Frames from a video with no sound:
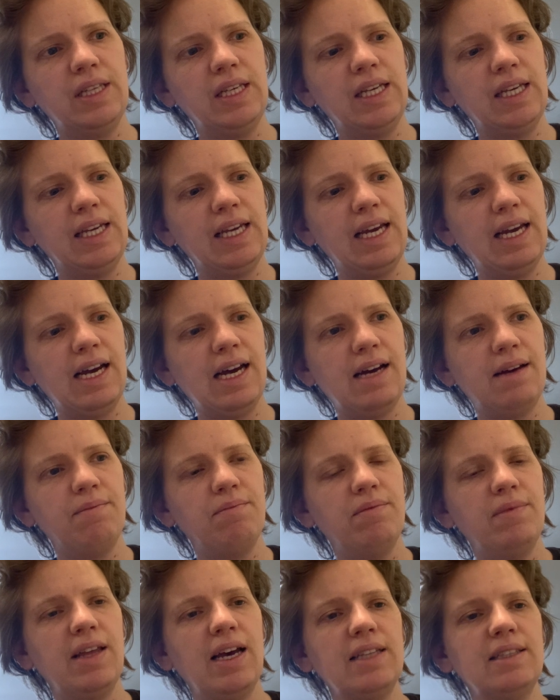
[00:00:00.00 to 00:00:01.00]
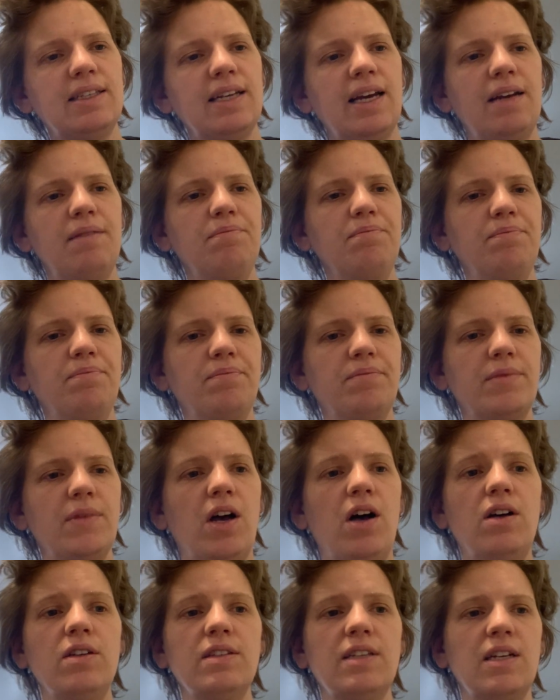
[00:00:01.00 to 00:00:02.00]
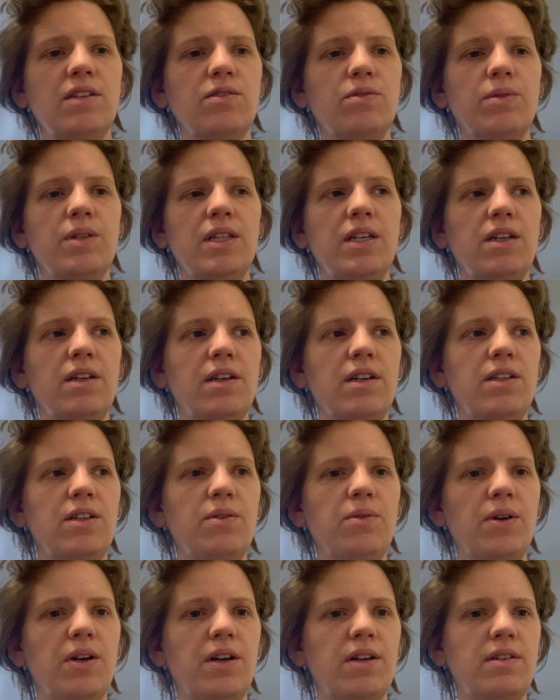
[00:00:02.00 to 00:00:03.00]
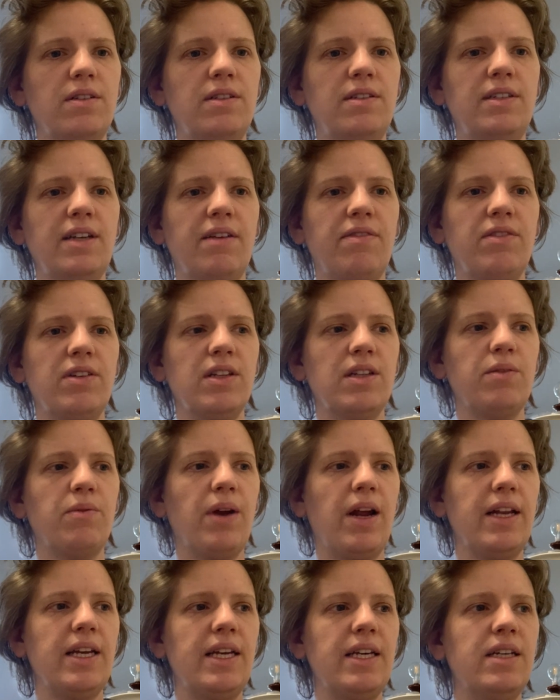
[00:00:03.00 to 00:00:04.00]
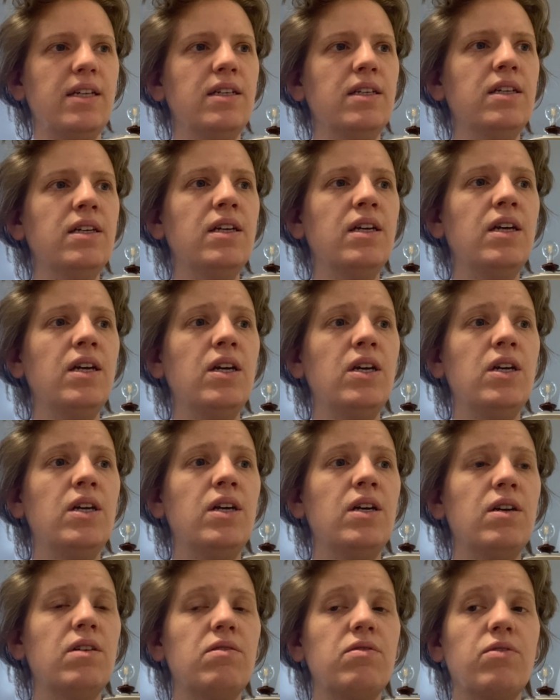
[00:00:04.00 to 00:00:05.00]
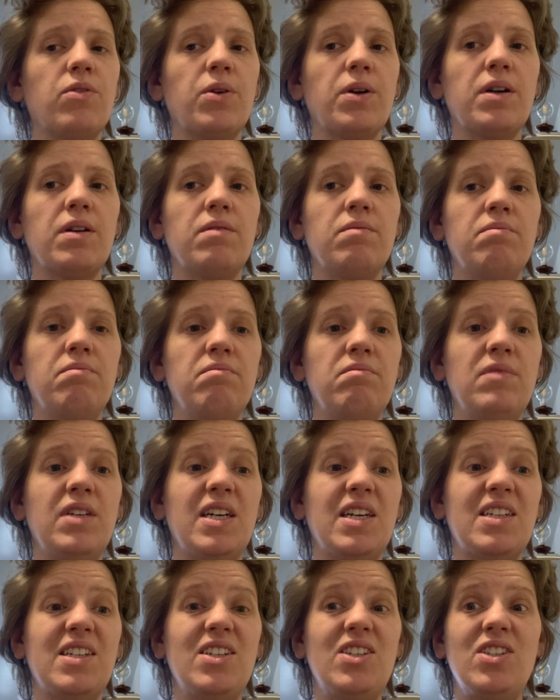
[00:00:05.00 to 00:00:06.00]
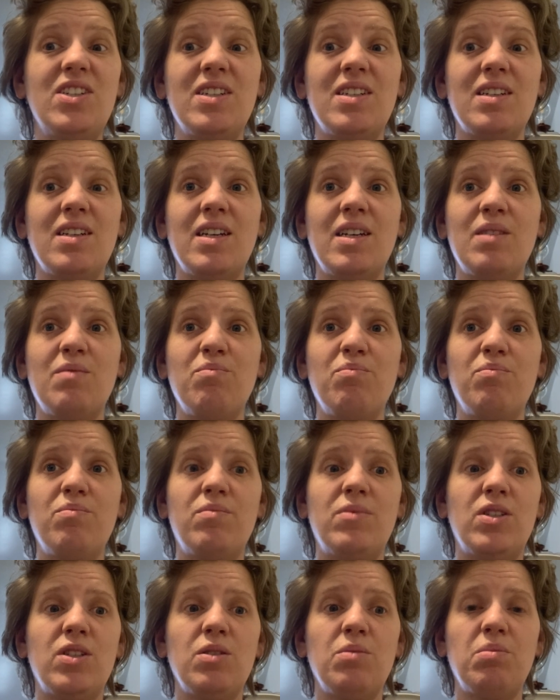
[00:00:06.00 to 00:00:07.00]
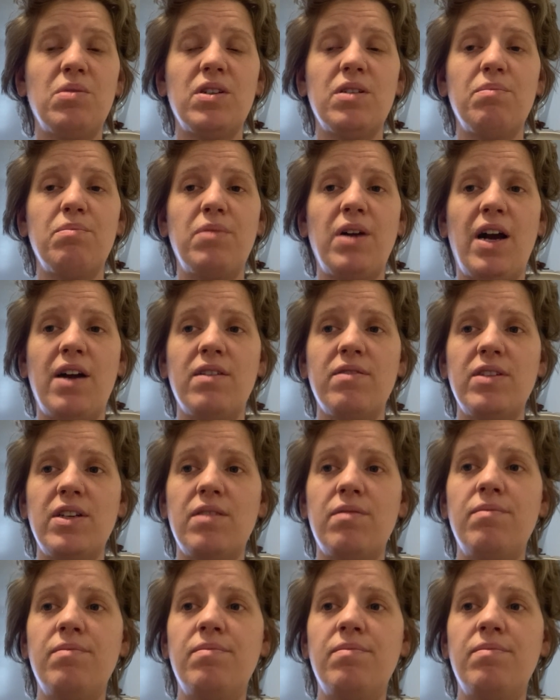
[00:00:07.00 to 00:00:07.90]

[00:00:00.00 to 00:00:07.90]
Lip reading: Yeah, that's it. All sounds really good. You are definitely ready for the audition. I'm super proud of you.